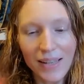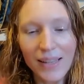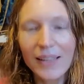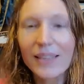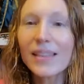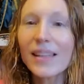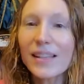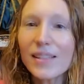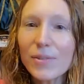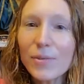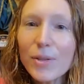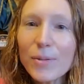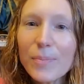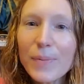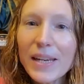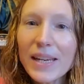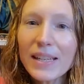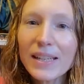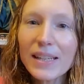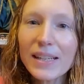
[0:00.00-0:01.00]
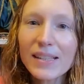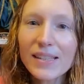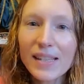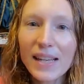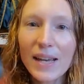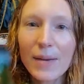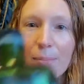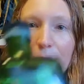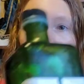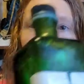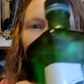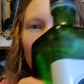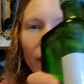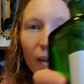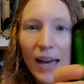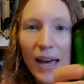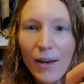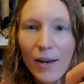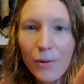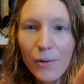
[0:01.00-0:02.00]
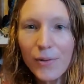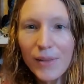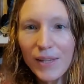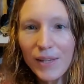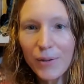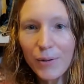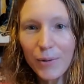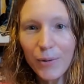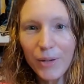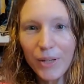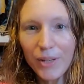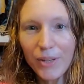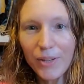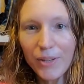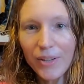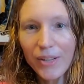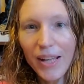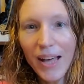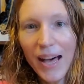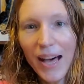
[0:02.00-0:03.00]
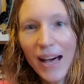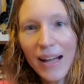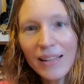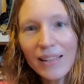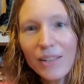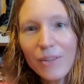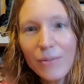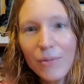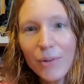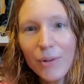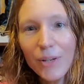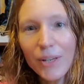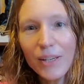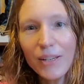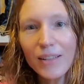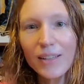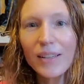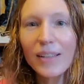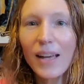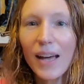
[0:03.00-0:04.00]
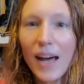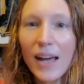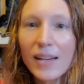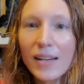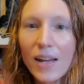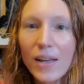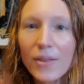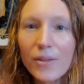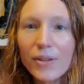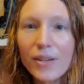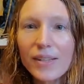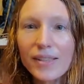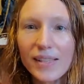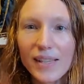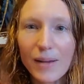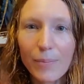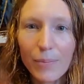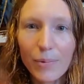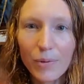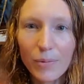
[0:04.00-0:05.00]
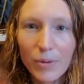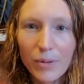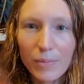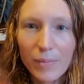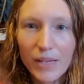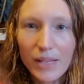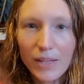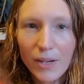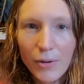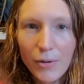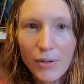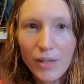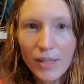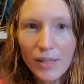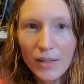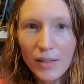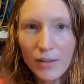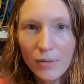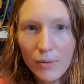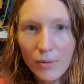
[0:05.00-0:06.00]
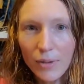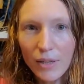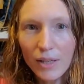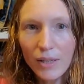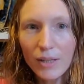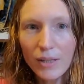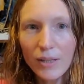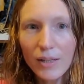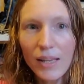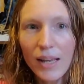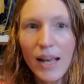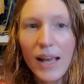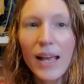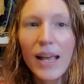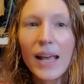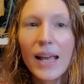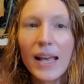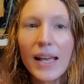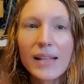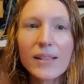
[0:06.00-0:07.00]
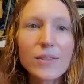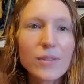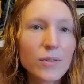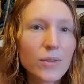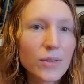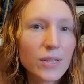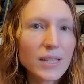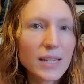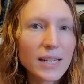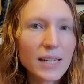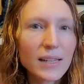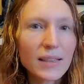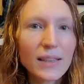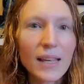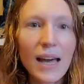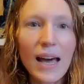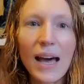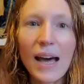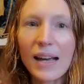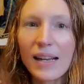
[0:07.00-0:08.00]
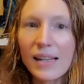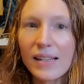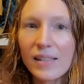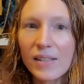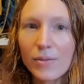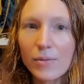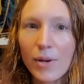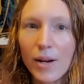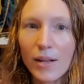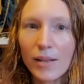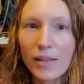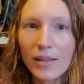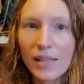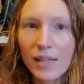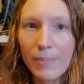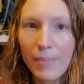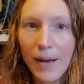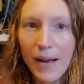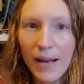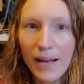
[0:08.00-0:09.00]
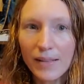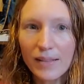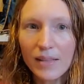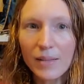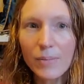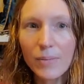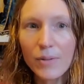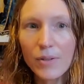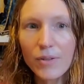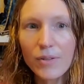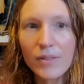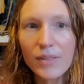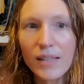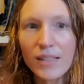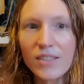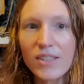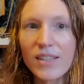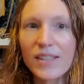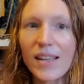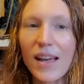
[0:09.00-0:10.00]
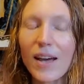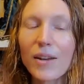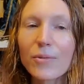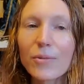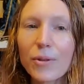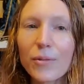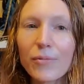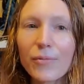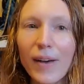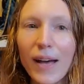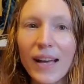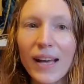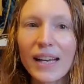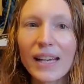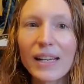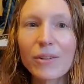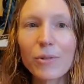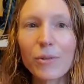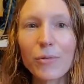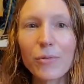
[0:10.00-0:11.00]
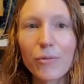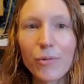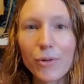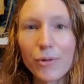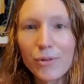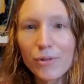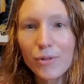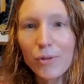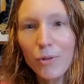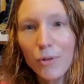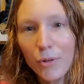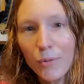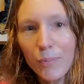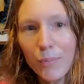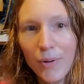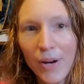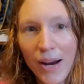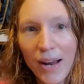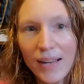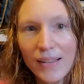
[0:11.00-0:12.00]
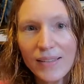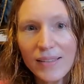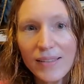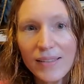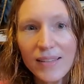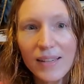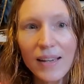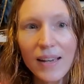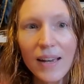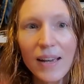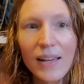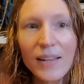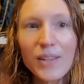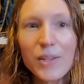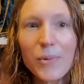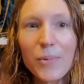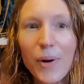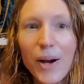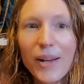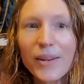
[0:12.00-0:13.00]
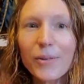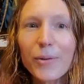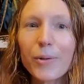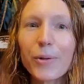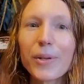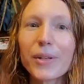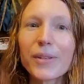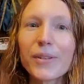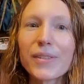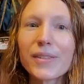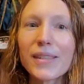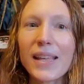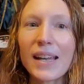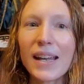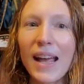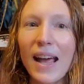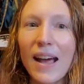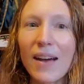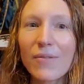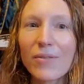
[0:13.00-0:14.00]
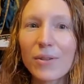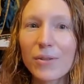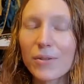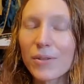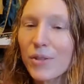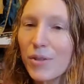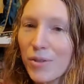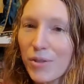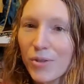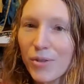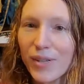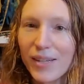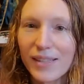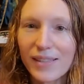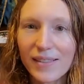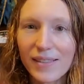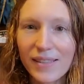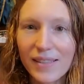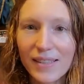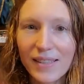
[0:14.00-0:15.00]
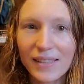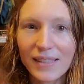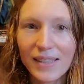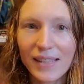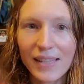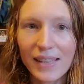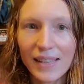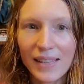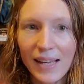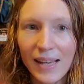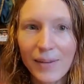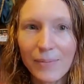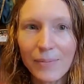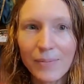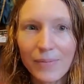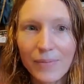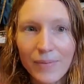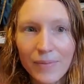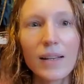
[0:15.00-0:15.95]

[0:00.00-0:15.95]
This would be an example of a healthy oil, olive oil. Another example would be coconut oil. It's good to get the highest quality possible, such as unrefined or first cold pressed. You want oils that have their nutrients still in them.